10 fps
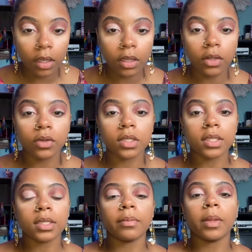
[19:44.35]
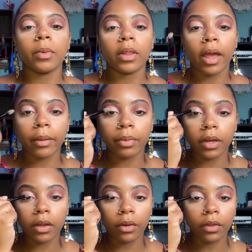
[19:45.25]
Usually some people like put
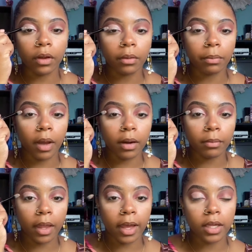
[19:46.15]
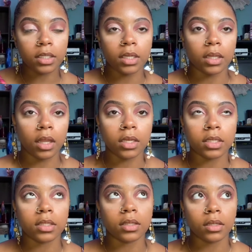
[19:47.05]
it on their bottom lash and then they
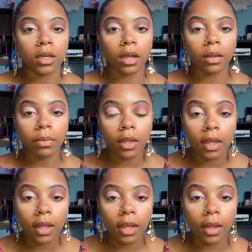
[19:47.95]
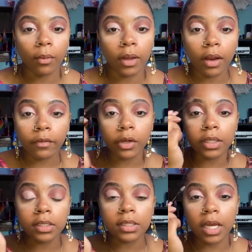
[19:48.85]
just look up and whatever it
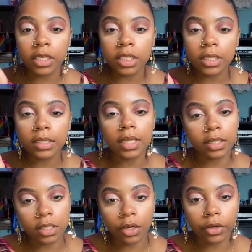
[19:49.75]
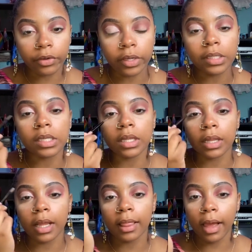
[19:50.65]
touches, that's their crease, and then
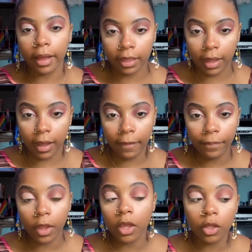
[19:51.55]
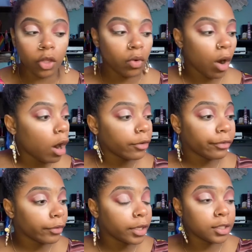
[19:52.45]
they line that. You are
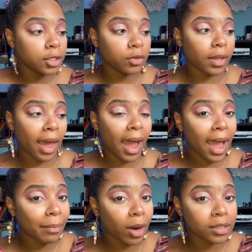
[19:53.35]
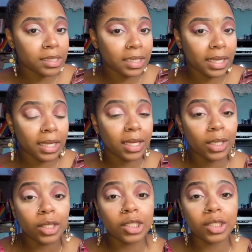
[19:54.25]
free to do that. I personally
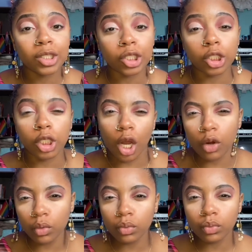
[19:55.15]
don't.